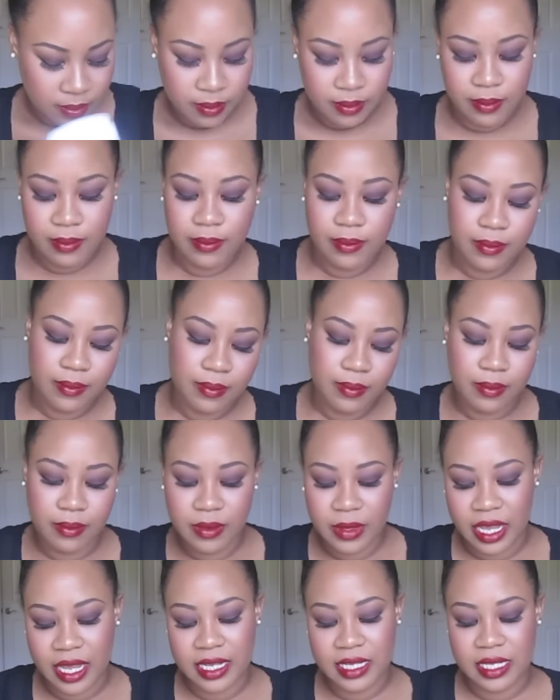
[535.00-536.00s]

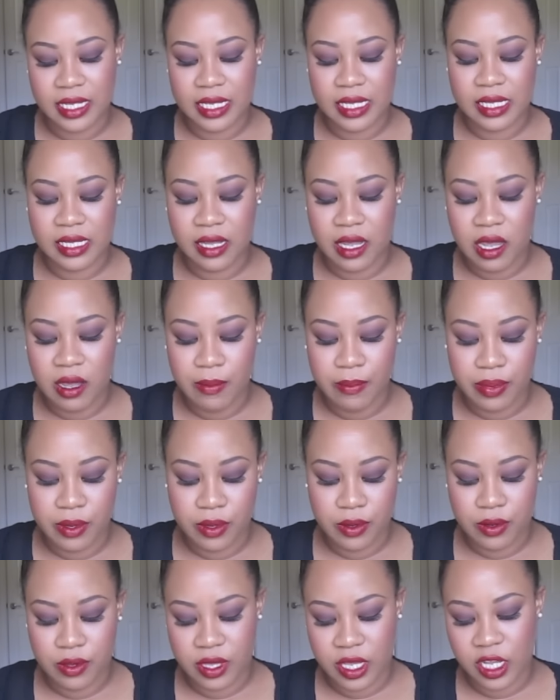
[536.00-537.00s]
mm, is the C.
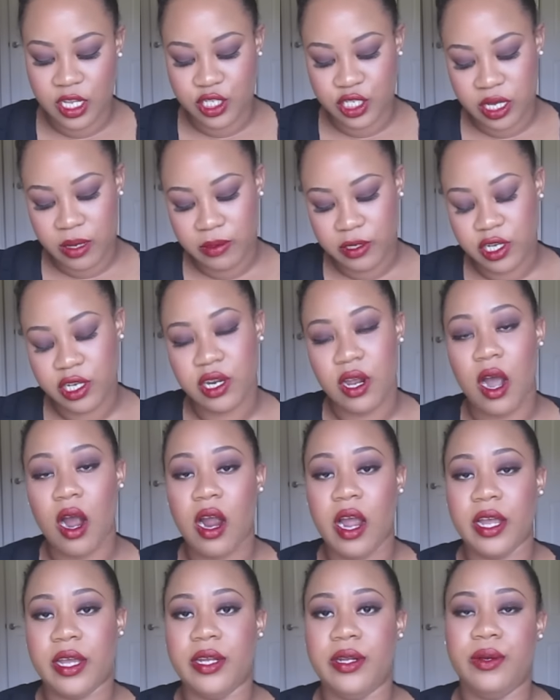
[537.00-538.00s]
Booth Egyptian
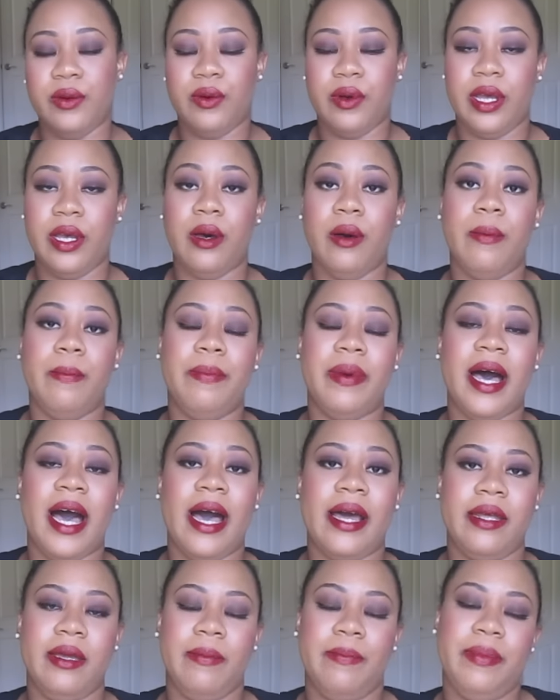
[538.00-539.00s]
Argan Oil
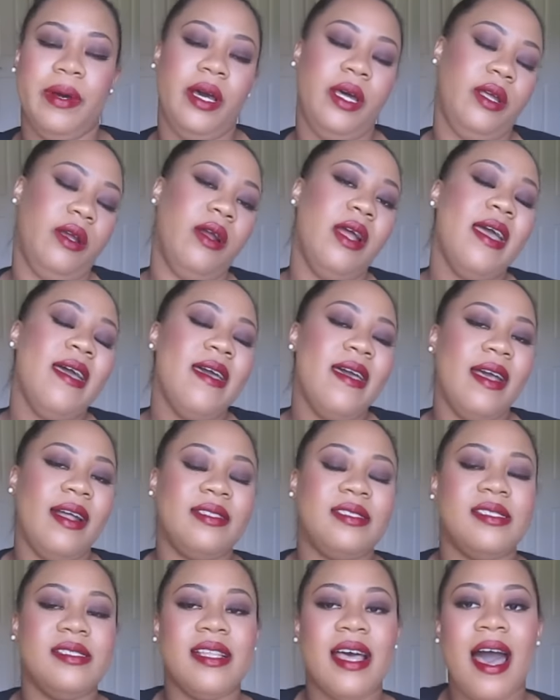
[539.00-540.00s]
Body Butter.
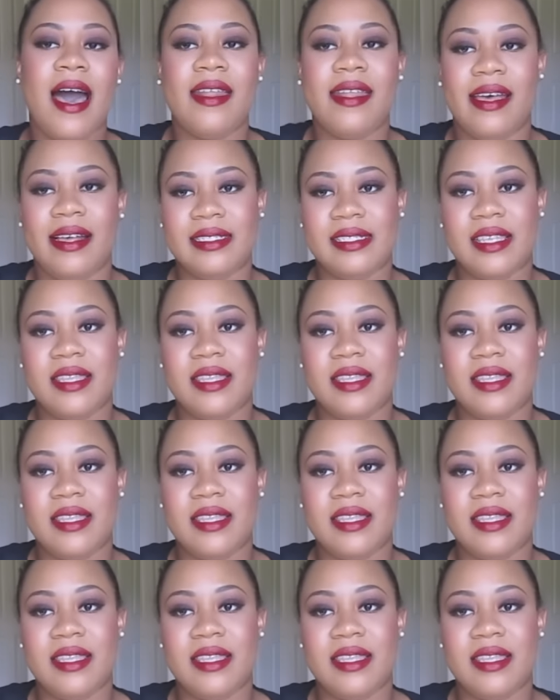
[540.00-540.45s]
It's not as